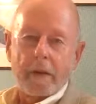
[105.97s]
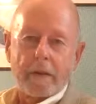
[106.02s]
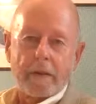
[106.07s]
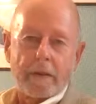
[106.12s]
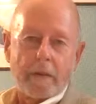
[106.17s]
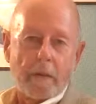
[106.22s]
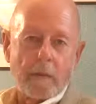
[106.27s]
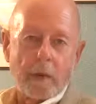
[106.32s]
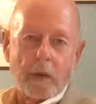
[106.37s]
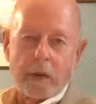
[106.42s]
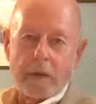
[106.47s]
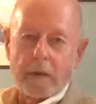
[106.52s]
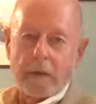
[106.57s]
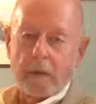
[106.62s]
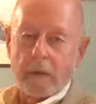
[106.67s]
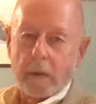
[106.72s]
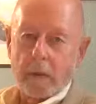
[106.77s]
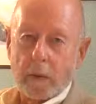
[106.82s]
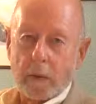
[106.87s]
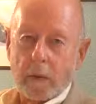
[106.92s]

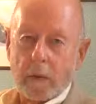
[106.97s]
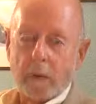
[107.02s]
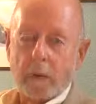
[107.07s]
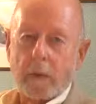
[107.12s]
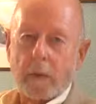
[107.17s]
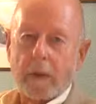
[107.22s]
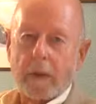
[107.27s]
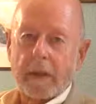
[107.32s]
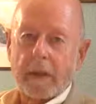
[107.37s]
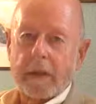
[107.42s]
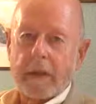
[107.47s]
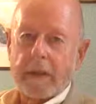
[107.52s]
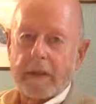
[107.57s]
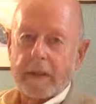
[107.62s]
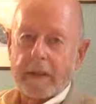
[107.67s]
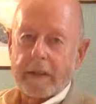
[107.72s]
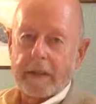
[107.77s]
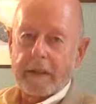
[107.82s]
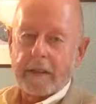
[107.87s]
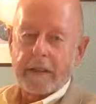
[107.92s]
someone who
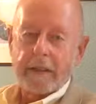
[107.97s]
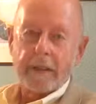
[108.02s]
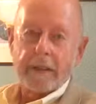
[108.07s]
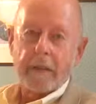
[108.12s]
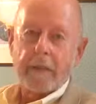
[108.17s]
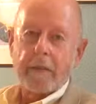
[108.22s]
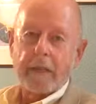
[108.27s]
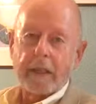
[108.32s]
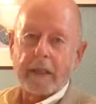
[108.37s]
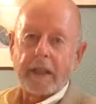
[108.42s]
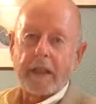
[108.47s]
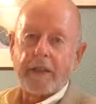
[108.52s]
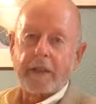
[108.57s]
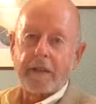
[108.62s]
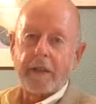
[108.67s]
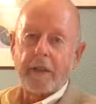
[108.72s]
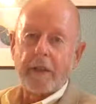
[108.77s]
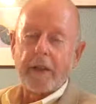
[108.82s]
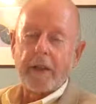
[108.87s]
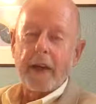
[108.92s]
is in something
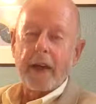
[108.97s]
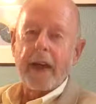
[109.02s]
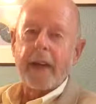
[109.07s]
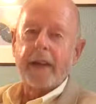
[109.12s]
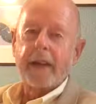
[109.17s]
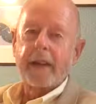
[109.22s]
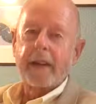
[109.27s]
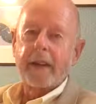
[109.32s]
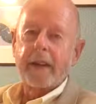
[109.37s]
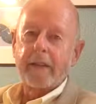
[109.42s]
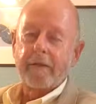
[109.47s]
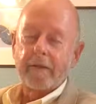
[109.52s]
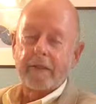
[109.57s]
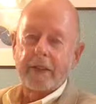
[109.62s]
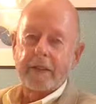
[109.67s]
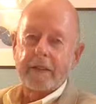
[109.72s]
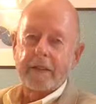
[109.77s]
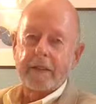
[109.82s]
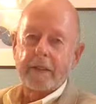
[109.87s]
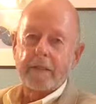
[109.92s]
lesser than that and
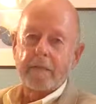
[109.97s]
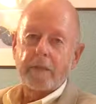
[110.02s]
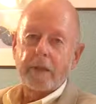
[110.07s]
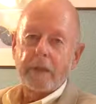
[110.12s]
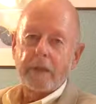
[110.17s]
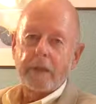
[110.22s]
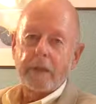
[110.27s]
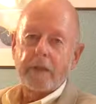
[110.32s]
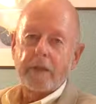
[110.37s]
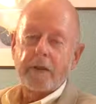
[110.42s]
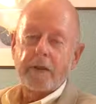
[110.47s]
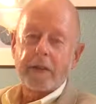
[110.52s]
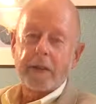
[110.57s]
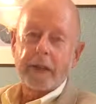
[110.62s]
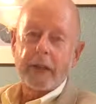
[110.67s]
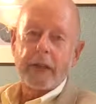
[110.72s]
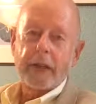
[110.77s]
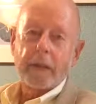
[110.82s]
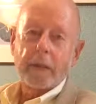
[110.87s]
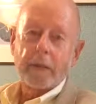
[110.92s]
finds it pinched or
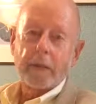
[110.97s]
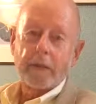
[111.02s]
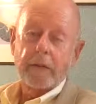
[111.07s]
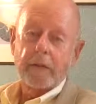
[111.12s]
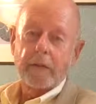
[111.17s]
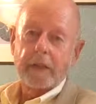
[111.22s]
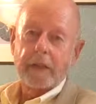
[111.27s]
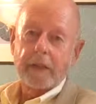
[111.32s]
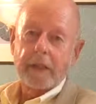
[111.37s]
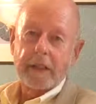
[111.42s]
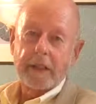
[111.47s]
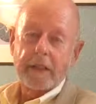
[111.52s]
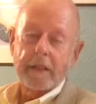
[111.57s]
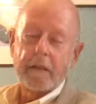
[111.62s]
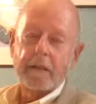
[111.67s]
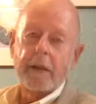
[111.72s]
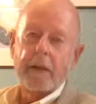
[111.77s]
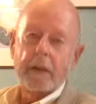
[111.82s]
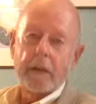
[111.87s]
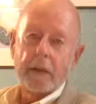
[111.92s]
inadequate for their
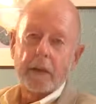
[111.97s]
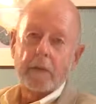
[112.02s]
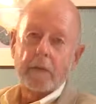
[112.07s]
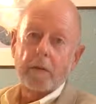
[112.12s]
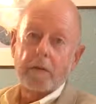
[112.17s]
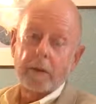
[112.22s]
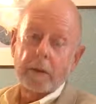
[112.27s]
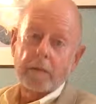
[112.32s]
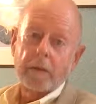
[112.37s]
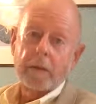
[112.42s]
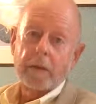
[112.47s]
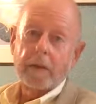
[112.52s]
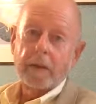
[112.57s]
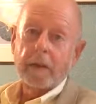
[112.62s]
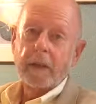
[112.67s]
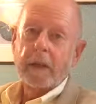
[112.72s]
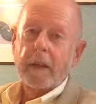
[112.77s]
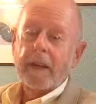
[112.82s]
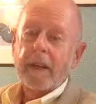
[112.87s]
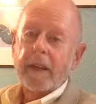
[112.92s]
needs might want to move up
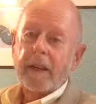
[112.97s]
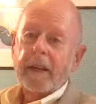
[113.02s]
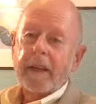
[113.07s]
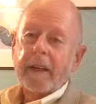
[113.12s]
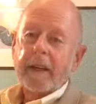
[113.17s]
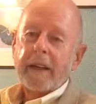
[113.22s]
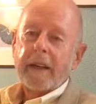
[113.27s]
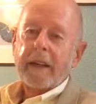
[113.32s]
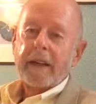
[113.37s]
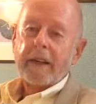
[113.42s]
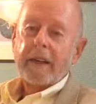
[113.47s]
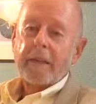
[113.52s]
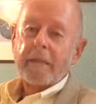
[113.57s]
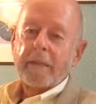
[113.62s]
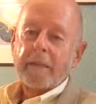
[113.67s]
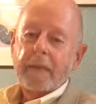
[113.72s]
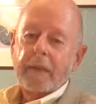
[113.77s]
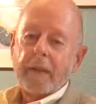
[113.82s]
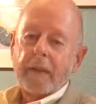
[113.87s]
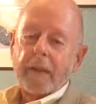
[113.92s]
to.
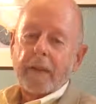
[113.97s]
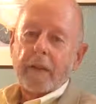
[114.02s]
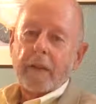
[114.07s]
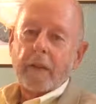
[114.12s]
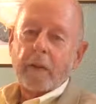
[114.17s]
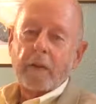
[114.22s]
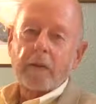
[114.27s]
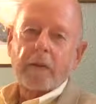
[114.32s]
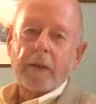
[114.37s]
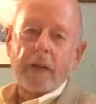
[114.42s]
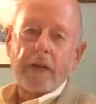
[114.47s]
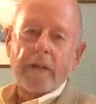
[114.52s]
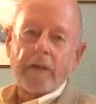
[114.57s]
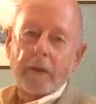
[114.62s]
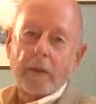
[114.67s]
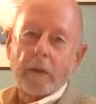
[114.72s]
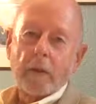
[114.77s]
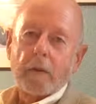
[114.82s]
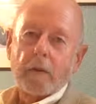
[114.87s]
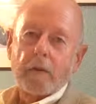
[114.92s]
Those kind
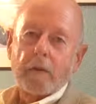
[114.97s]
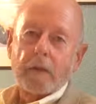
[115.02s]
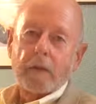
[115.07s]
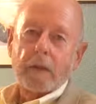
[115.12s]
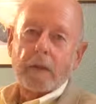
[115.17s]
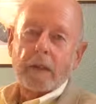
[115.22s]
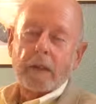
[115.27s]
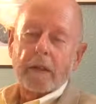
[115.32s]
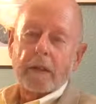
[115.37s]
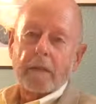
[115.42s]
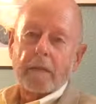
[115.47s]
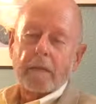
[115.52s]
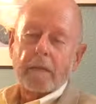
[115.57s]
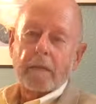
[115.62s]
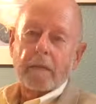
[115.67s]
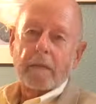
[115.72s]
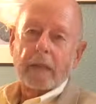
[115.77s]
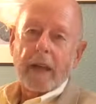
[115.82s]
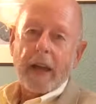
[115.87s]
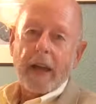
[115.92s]
of homes
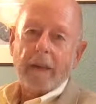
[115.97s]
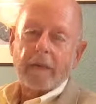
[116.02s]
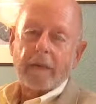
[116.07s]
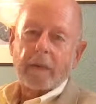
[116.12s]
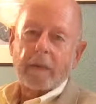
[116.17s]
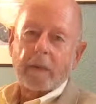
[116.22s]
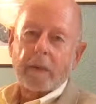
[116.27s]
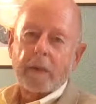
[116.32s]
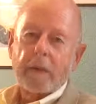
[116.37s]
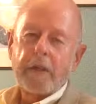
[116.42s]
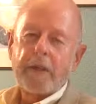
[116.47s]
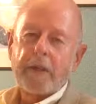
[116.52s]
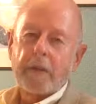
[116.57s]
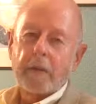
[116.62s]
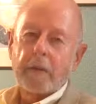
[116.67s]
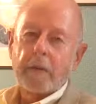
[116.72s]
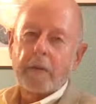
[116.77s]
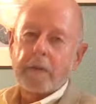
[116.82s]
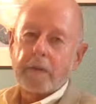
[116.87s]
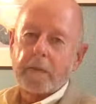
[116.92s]
have a
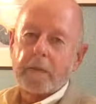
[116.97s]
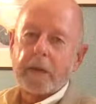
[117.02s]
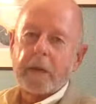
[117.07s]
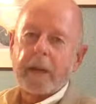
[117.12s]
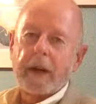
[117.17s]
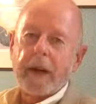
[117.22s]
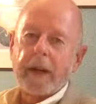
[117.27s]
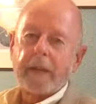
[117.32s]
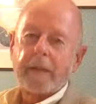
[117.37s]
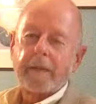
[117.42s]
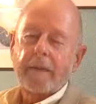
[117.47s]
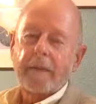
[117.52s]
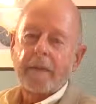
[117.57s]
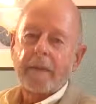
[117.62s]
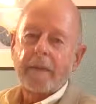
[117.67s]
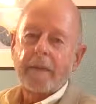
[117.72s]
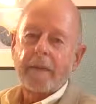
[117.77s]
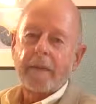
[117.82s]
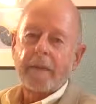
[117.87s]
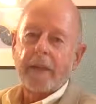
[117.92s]
reasonable supply.
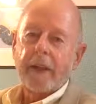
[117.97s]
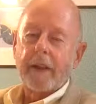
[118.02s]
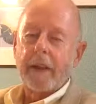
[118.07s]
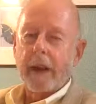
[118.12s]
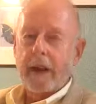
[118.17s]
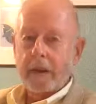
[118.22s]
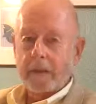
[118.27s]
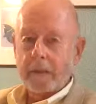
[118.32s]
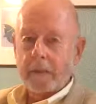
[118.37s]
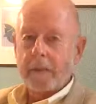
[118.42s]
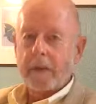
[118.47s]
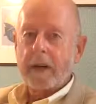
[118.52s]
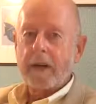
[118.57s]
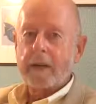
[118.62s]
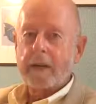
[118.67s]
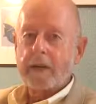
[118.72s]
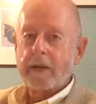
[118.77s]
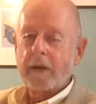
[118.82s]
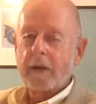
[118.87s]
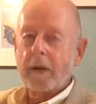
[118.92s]
Now, the higher in
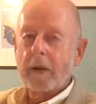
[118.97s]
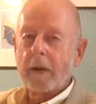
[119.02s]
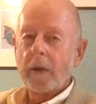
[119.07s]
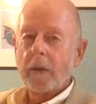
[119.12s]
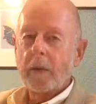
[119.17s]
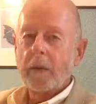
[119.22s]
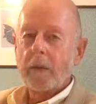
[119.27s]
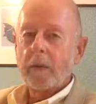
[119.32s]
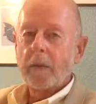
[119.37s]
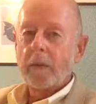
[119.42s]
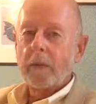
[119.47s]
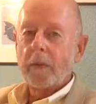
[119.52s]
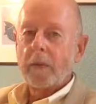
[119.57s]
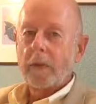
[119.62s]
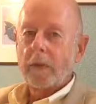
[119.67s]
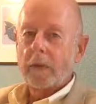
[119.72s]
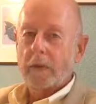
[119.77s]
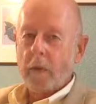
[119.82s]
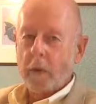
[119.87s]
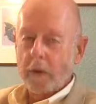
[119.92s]
price you go,
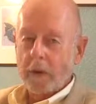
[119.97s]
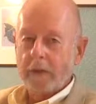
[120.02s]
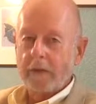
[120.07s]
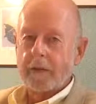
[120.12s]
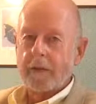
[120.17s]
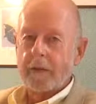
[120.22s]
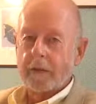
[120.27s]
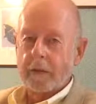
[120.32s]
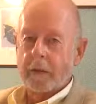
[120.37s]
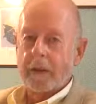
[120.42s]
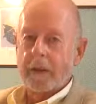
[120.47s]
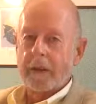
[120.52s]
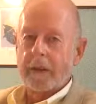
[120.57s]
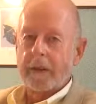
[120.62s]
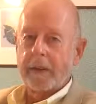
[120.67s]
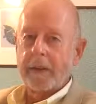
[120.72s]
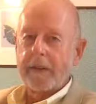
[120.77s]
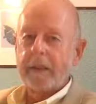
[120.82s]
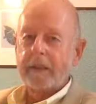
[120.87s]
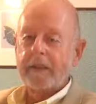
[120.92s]
the more inventory
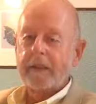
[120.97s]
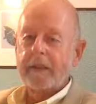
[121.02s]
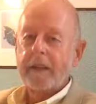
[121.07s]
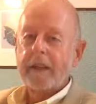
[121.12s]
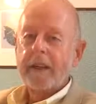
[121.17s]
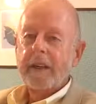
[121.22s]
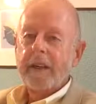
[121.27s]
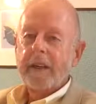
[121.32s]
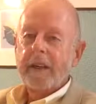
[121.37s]
there is.